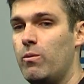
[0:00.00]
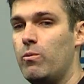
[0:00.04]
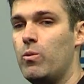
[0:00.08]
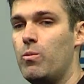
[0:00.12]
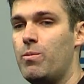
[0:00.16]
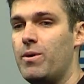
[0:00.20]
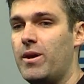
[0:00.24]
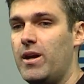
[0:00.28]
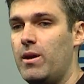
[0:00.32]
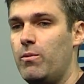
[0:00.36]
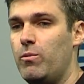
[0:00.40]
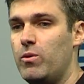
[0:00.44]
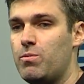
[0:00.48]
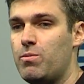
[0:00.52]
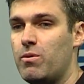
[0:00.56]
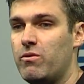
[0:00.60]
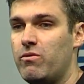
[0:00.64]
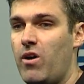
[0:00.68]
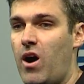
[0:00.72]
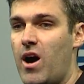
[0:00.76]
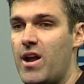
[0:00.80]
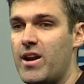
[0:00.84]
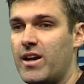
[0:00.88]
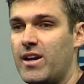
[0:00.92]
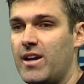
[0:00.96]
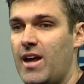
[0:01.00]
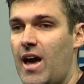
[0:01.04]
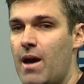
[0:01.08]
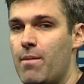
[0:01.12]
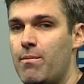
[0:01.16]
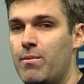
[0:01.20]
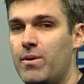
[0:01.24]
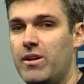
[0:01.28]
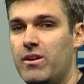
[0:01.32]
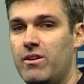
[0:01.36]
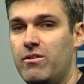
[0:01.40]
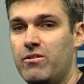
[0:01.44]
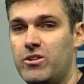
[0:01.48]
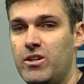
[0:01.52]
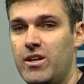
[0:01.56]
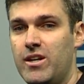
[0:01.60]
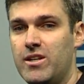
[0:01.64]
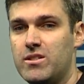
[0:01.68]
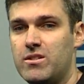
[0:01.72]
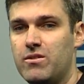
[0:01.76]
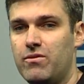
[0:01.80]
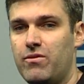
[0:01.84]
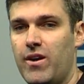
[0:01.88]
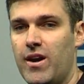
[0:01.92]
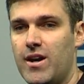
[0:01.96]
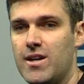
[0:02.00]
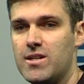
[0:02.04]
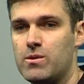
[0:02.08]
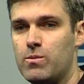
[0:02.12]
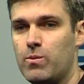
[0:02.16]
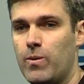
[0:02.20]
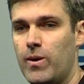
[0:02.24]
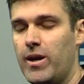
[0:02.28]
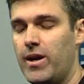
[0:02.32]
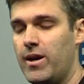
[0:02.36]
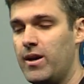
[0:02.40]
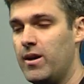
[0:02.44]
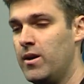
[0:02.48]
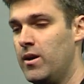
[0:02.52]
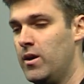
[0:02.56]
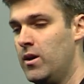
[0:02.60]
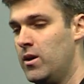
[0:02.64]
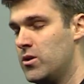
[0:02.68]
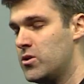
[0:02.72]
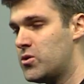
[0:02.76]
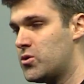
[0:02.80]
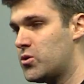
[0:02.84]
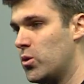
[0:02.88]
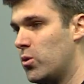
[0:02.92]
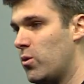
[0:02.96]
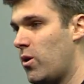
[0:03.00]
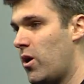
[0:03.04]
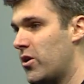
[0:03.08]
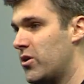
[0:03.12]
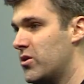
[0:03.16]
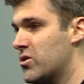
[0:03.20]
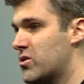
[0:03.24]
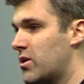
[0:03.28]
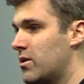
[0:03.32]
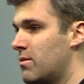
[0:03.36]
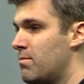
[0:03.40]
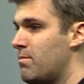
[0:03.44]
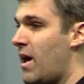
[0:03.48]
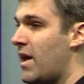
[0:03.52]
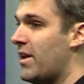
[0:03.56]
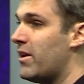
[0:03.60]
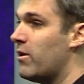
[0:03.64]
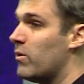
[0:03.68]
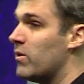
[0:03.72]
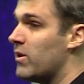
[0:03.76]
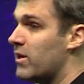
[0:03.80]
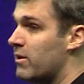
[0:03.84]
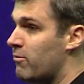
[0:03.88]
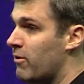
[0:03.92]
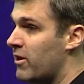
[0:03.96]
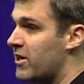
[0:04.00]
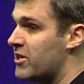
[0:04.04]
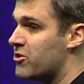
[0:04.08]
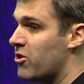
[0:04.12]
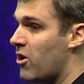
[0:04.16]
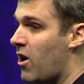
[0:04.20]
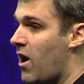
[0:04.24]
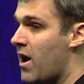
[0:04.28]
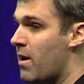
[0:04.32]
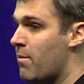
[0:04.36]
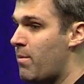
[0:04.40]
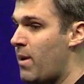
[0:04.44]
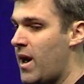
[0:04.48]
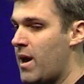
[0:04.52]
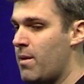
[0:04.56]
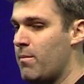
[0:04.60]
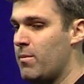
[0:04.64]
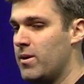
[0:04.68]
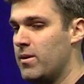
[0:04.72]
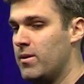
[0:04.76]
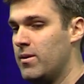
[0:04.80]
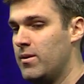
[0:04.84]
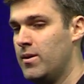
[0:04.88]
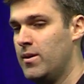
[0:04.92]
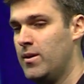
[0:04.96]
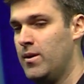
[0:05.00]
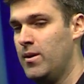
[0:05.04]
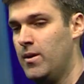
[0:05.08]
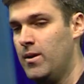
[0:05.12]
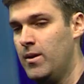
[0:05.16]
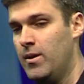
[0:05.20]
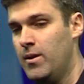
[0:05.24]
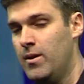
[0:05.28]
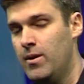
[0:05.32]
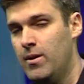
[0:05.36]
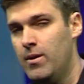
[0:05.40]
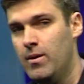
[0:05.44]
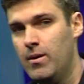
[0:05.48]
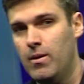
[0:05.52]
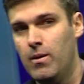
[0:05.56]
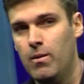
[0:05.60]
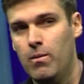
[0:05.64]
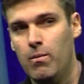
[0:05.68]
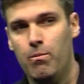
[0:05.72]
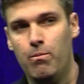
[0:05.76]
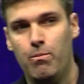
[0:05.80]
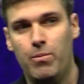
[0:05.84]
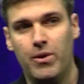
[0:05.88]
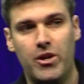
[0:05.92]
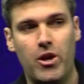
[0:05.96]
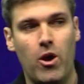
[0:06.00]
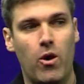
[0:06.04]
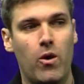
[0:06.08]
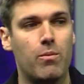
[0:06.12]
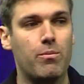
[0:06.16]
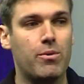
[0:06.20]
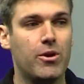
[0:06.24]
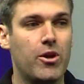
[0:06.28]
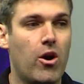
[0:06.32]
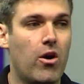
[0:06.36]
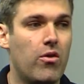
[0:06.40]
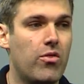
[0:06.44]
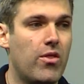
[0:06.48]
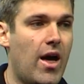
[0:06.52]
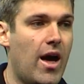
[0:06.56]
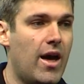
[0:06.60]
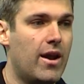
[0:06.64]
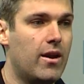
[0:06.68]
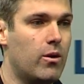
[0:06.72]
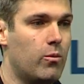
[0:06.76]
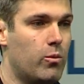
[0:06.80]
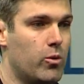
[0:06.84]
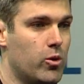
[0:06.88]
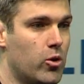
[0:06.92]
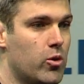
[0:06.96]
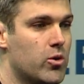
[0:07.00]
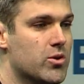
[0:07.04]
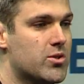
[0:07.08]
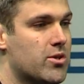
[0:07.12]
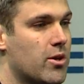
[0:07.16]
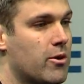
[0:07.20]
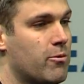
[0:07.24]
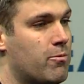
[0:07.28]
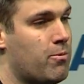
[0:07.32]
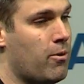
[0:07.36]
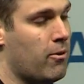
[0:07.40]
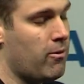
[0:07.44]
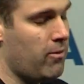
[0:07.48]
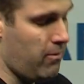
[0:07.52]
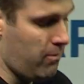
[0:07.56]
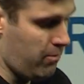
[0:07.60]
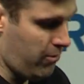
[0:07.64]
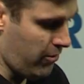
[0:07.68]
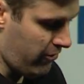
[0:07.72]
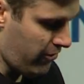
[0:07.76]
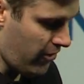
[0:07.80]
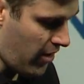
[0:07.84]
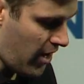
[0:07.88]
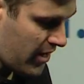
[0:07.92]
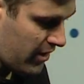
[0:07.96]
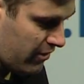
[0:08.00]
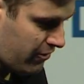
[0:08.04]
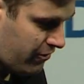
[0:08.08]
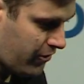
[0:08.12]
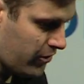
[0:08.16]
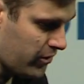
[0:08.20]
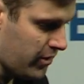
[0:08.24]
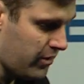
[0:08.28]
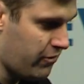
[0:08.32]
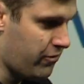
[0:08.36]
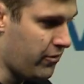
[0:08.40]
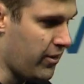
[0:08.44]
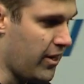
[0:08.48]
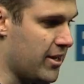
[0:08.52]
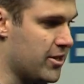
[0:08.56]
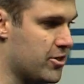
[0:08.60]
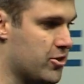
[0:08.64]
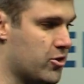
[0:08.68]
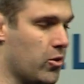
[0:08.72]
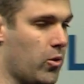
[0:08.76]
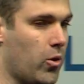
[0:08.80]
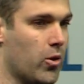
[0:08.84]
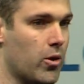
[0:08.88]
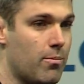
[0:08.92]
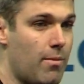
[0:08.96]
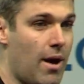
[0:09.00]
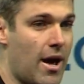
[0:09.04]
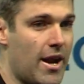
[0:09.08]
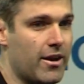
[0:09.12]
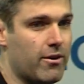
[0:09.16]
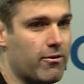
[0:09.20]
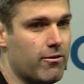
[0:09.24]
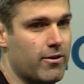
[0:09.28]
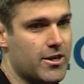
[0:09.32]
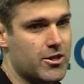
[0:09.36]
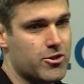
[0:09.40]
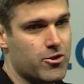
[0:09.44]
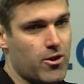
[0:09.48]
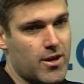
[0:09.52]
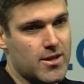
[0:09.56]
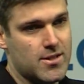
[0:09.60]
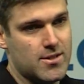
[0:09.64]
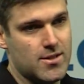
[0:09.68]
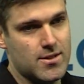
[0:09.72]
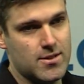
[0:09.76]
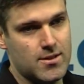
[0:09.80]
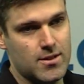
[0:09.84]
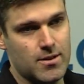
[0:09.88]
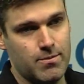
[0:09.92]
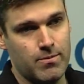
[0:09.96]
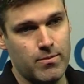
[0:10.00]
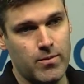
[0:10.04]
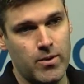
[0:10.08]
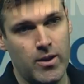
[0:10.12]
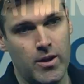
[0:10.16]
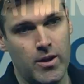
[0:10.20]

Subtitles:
will begin with providing an admin interface where store owners can manually retry a payment. But going beyond that, it will also provide a fully fledged automatic retry system.